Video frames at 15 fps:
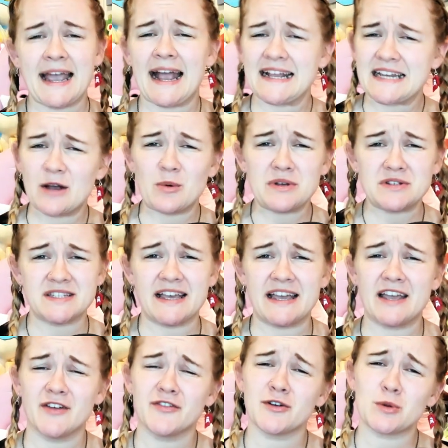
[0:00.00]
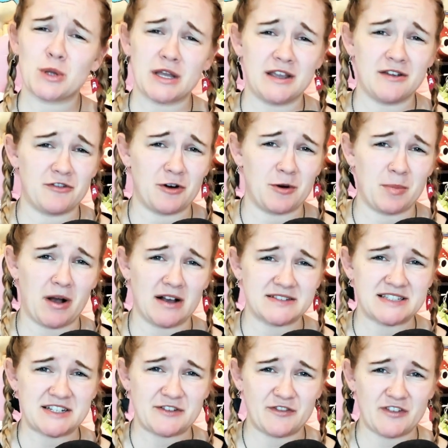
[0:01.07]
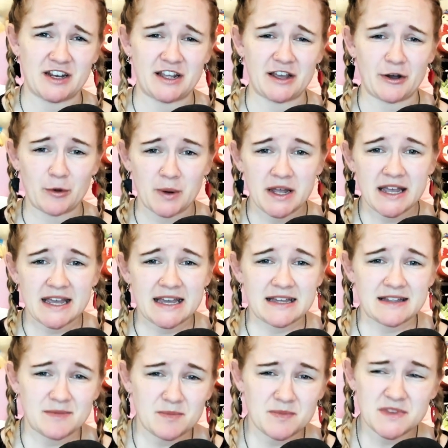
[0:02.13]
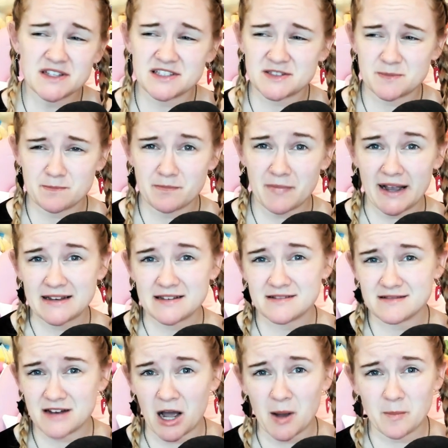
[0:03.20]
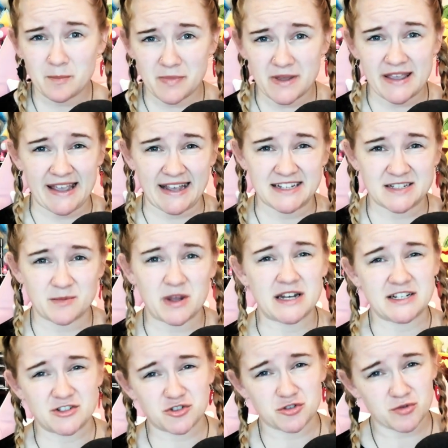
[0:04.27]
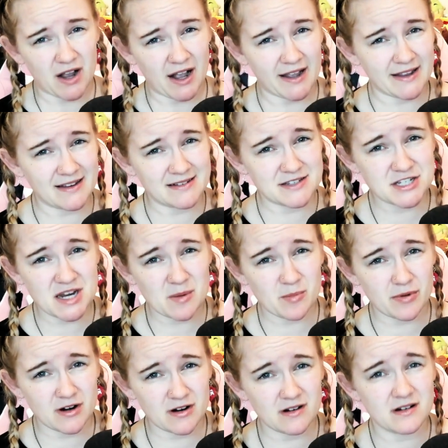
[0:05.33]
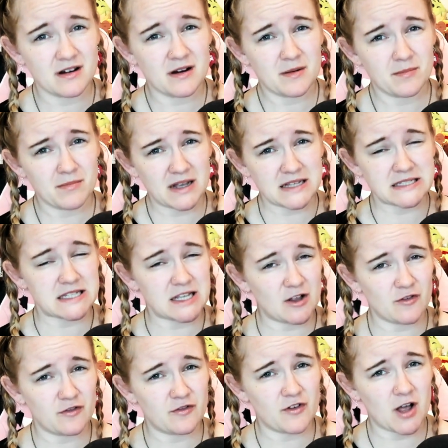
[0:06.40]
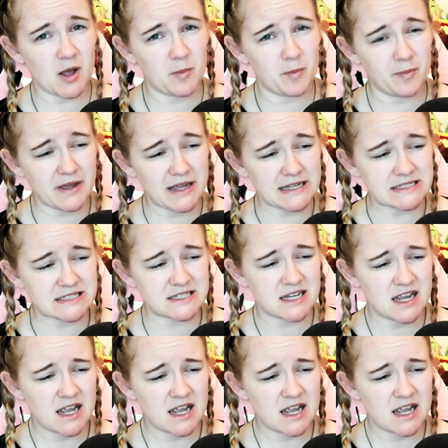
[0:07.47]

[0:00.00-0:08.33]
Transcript: And I will say, if you're looking for a positive video, this might not be it. I'm gonna try and temper myself a bit,